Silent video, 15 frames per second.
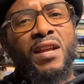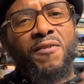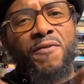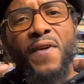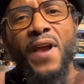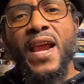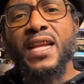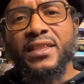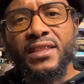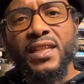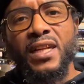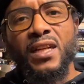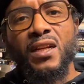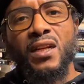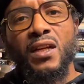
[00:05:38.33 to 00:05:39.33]

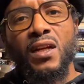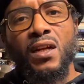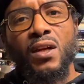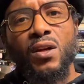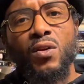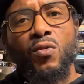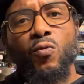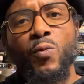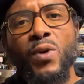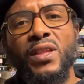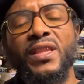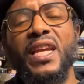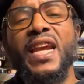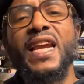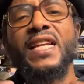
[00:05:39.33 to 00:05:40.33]
fasting with
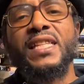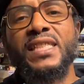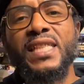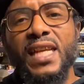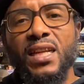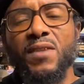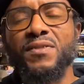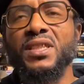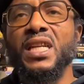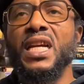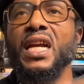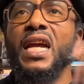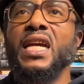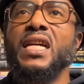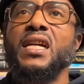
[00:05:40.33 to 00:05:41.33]
the intent of saying,
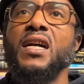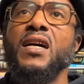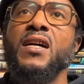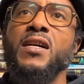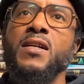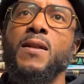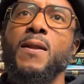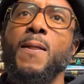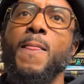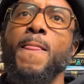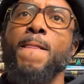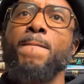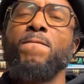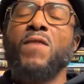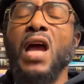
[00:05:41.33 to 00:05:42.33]
hey God,
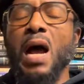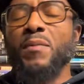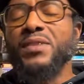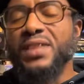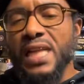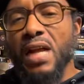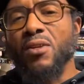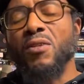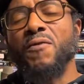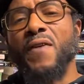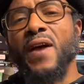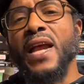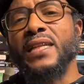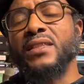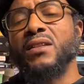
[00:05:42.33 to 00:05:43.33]
I'm
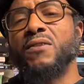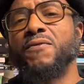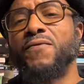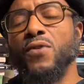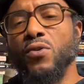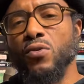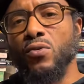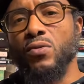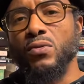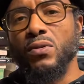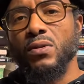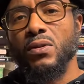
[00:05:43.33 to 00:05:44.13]
sacrificing food